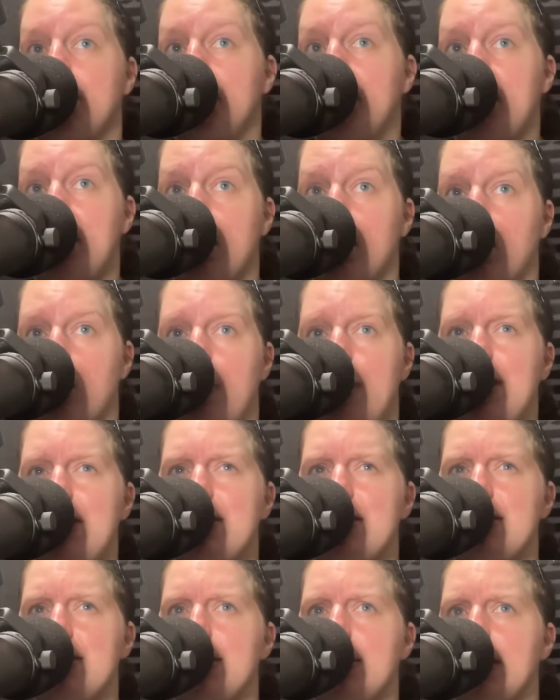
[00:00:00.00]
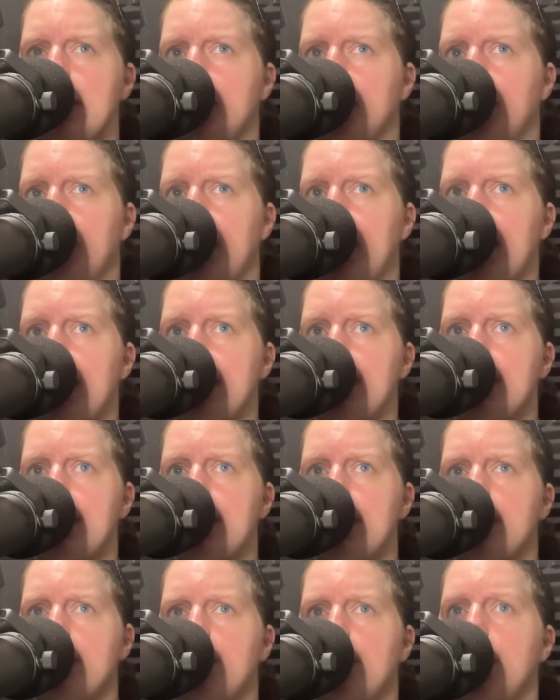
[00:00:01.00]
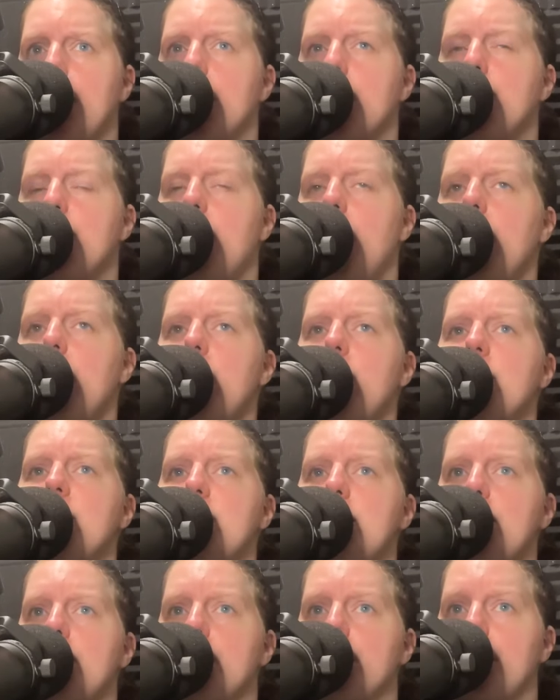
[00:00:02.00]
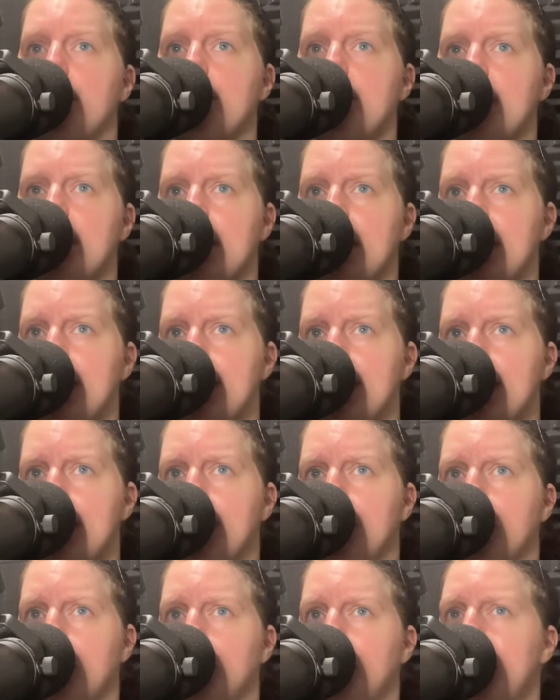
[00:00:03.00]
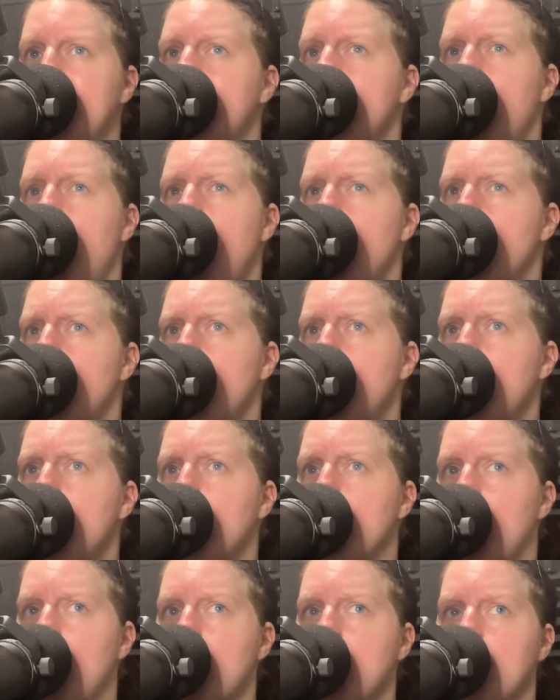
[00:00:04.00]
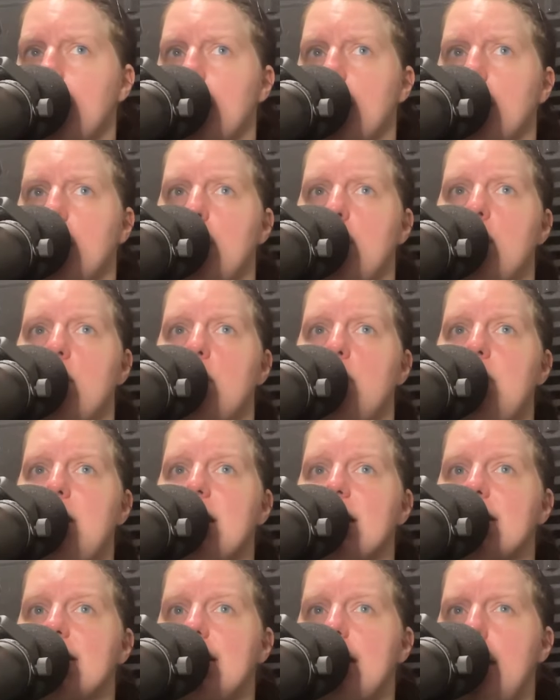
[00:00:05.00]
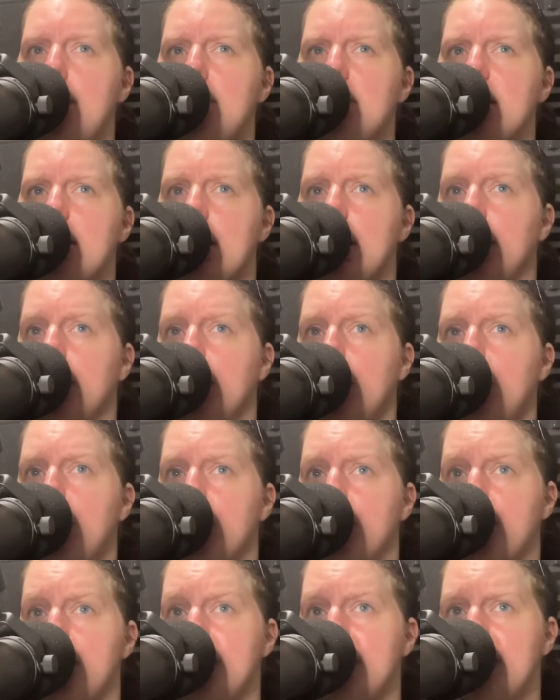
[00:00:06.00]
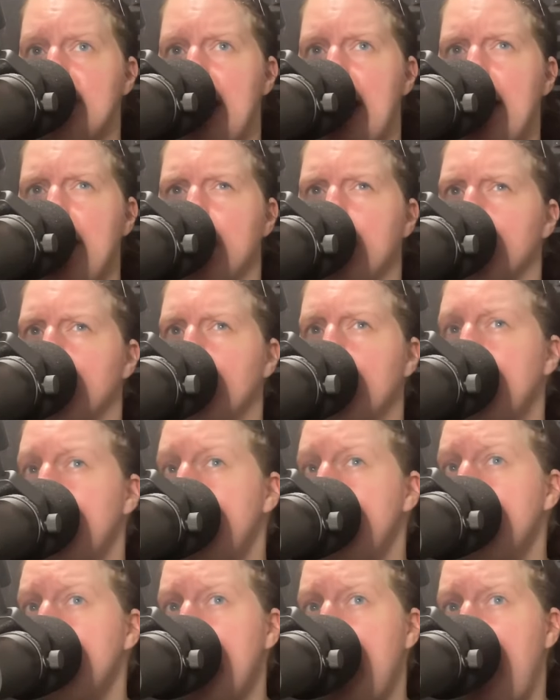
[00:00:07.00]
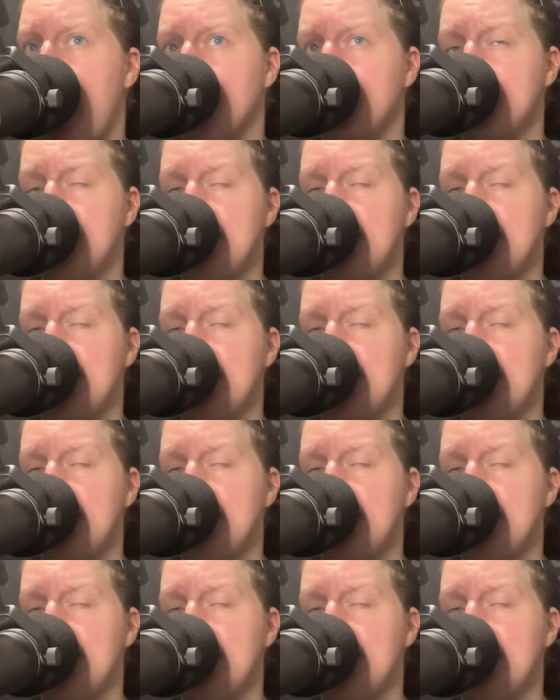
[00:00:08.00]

many acquaintance in the place, for her father was universally civil, but not one among them who could be accepted in lieu of Miss Taylor for even half a